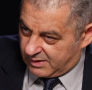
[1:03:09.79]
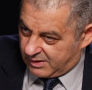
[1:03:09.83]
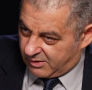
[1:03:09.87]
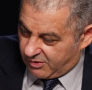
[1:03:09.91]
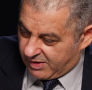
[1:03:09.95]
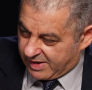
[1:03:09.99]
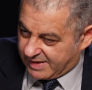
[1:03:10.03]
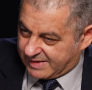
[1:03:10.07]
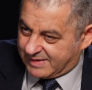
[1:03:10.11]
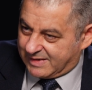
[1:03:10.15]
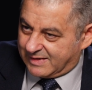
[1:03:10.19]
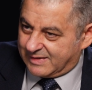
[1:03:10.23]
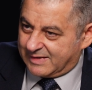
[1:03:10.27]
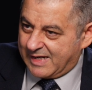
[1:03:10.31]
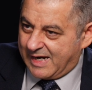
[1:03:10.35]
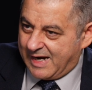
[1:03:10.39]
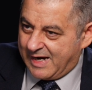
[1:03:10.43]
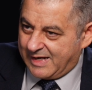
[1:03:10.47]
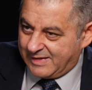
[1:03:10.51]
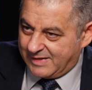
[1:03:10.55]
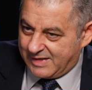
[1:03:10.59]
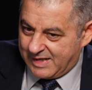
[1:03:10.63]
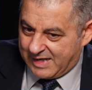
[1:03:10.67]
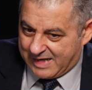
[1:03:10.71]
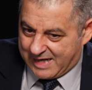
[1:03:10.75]
gradient
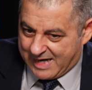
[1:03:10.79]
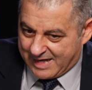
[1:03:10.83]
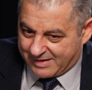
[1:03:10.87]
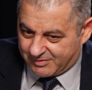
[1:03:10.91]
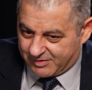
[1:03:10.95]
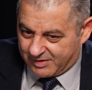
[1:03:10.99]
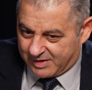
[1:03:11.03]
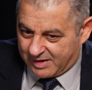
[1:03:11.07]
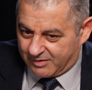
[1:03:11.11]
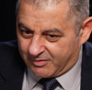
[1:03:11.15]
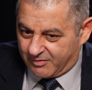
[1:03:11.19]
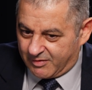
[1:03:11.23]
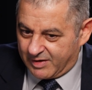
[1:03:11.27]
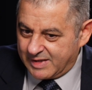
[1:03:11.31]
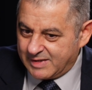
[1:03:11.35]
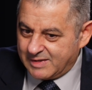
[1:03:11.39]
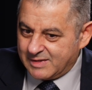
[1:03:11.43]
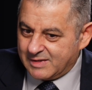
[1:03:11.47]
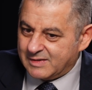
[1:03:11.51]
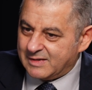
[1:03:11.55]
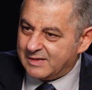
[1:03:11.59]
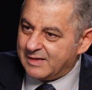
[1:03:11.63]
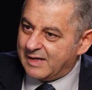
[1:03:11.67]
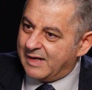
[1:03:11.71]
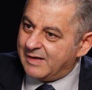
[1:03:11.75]
and the electrical
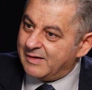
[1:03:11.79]
gradient,